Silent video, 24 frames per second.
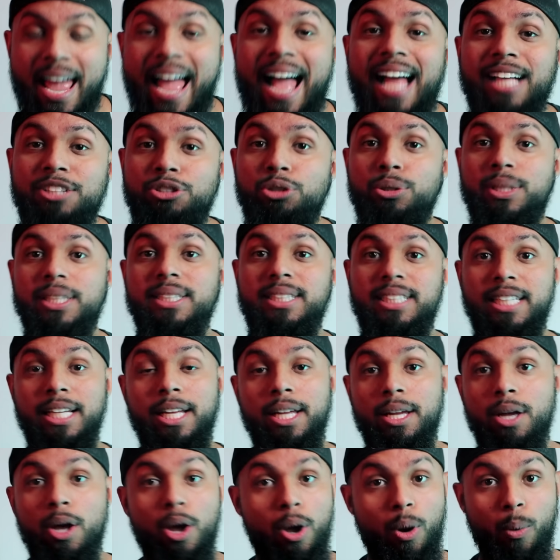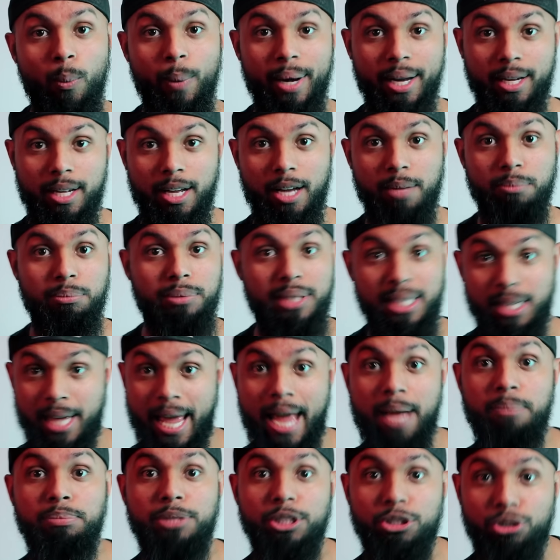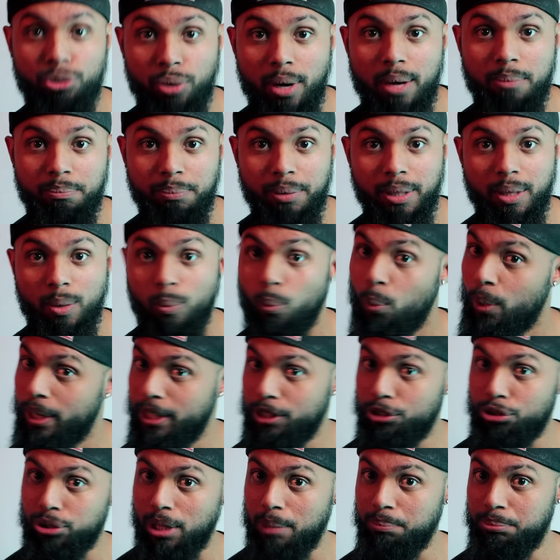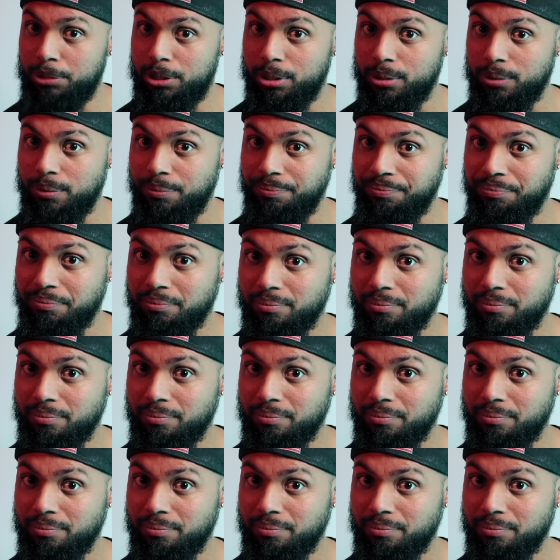As you can see, when it came to Trump, what did Trump do?